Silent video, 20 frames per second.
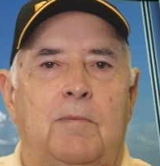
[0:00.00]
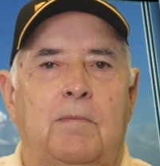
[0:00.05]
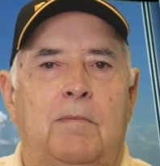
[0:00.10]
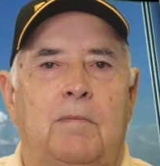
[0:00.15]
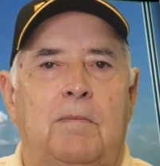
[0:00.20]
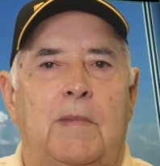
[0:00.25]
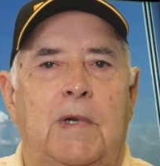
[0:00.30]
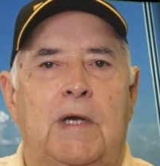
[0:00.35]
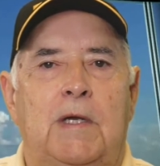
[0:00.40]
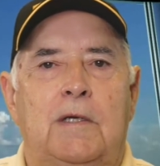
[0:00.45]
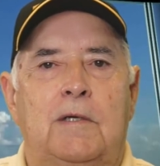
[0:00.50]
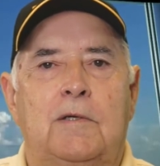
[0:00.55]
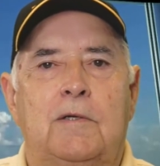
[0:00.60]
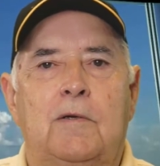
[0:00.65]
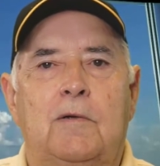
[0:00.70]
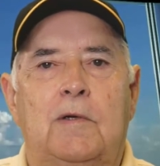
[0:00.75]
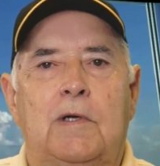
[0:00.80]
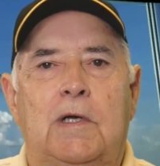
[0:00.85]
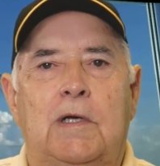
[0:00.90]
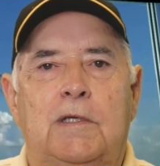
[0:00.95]
My
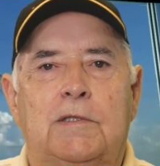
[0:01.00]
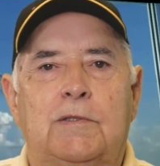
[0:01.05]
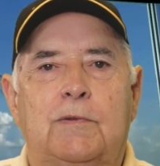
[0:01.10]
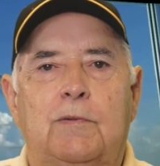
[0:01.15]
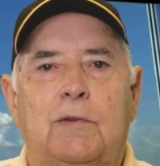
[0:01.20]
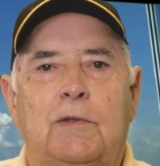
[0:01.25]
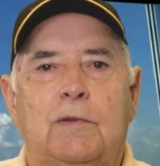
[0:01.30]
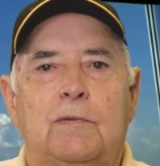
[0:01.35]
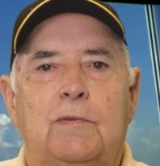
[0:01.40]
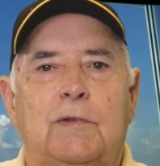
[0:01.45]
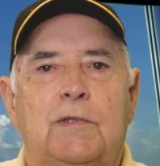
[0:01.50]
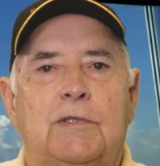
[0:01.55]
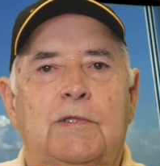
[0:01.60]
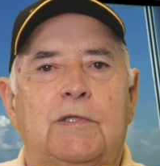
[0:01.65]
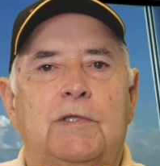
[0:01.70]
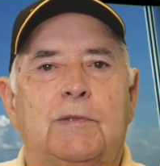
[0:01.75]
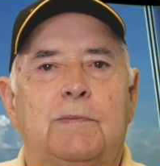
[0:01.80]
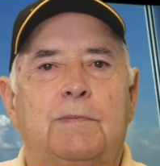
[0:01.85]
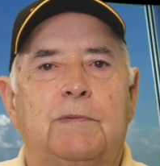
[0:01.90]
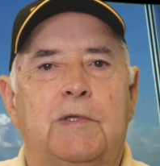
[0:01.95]
Uncle Oswald was
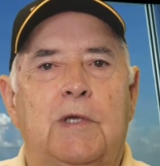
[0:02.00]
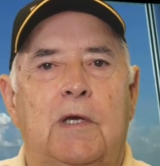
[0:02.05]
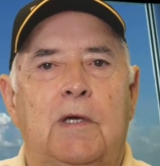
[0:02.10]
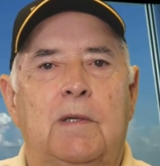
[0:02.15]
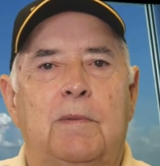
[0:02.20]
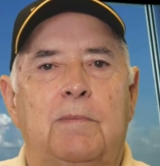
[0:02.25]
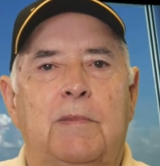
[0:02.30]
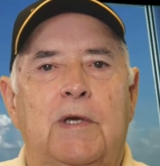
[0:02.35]
stopped